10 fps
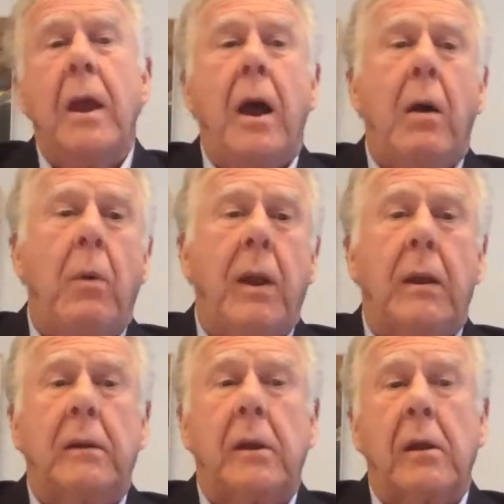We're
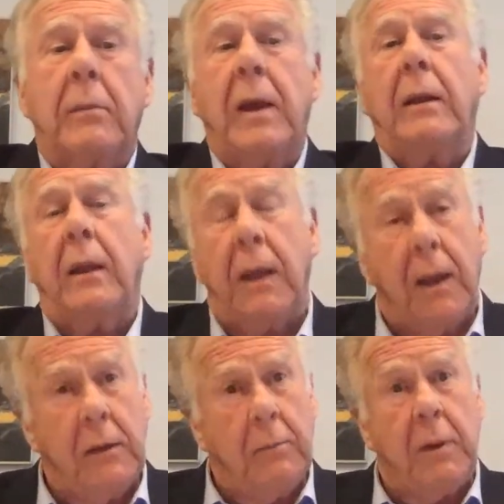going to talk about how
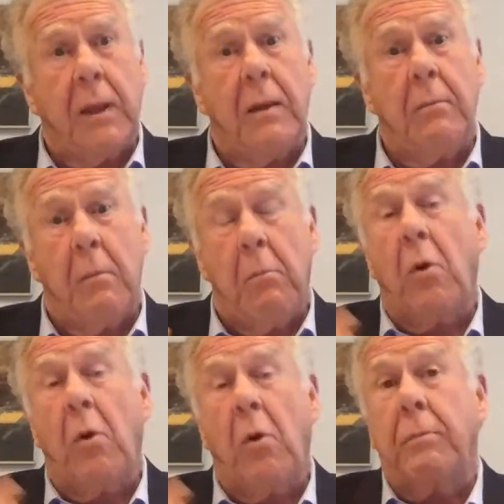you become
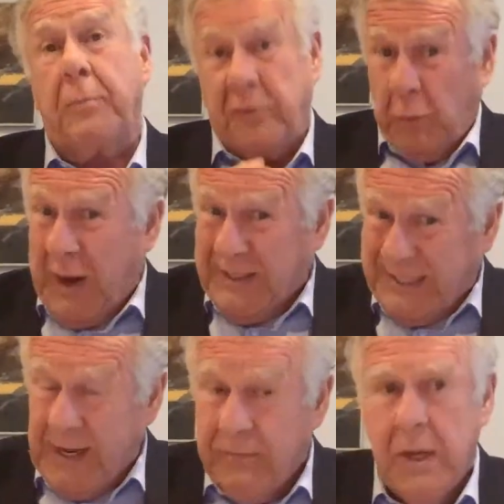more
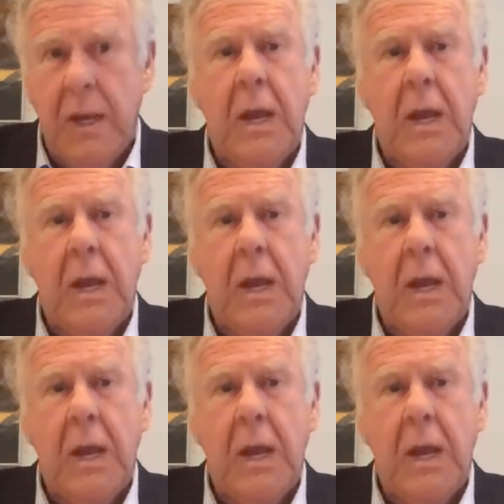persuasive,